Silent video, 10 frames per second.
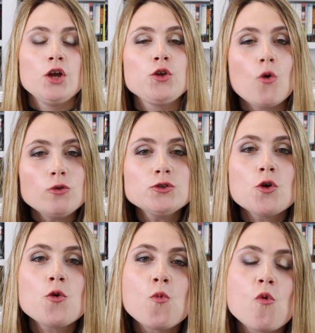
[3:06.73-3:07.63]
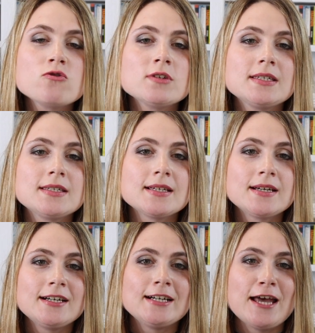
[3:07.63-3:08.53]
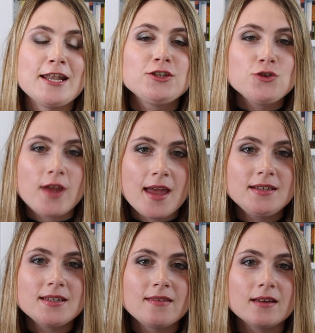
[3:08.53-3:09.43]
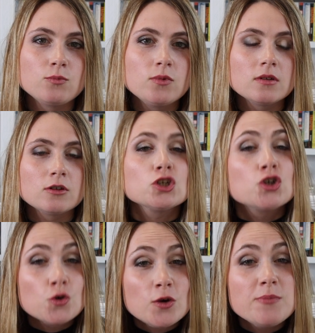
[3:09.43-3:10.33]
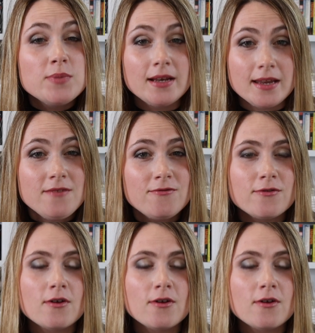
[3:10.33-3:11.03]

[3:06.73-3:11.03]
You also want an educator that will truly believe